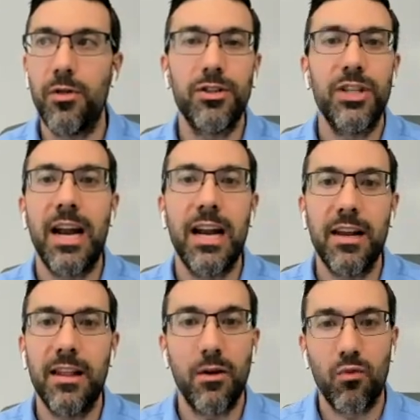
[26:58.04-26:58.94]
there's not
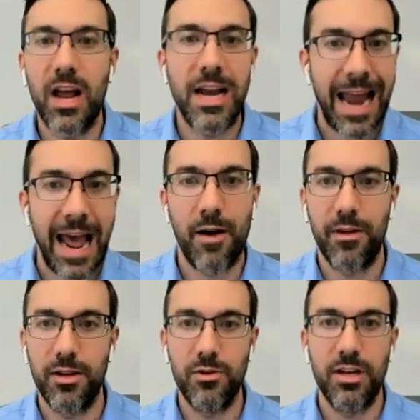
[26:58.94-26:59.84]
anything right now
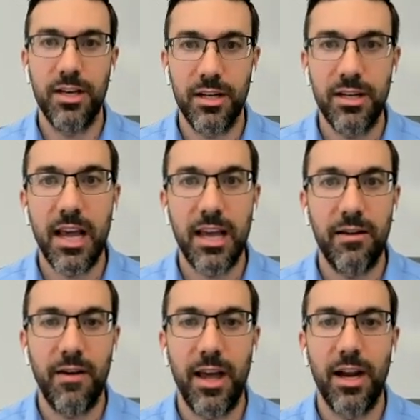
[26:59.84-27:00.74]
that you can take
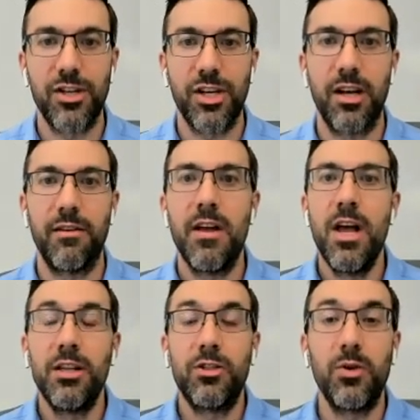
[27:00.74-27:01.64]
advantage of,
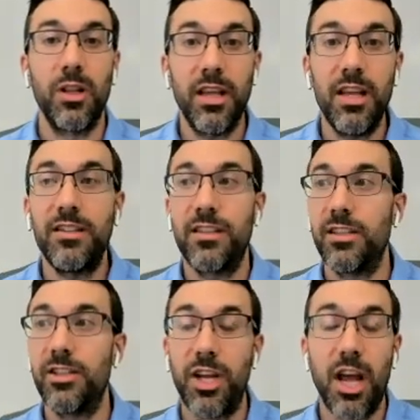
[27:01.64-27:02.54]
to at least
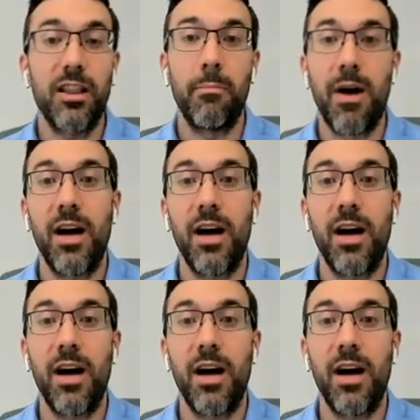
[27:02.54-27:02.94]
check the